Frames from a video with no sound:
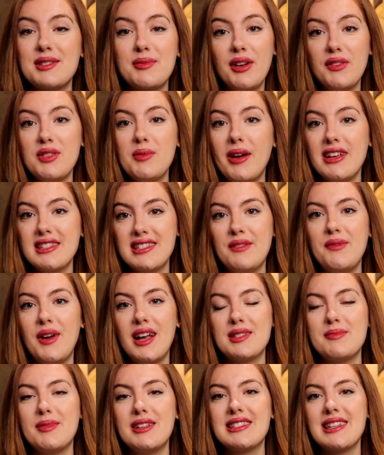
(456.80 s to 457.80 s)
is one of the best
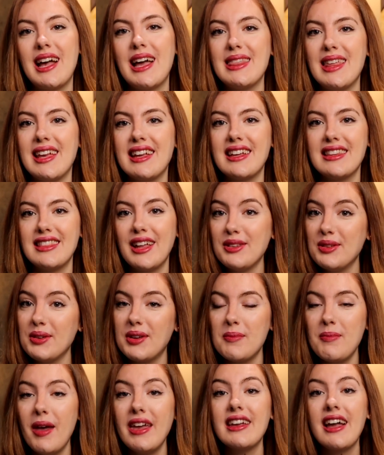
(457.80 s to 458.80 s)
investments I think that you
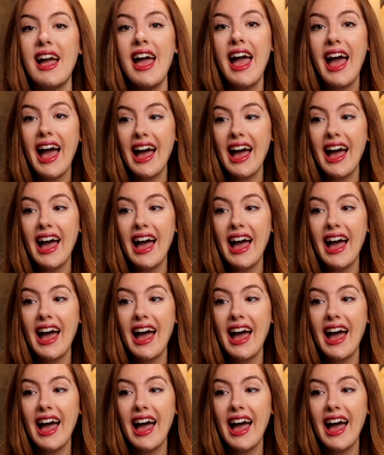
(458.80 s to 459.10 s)
can make,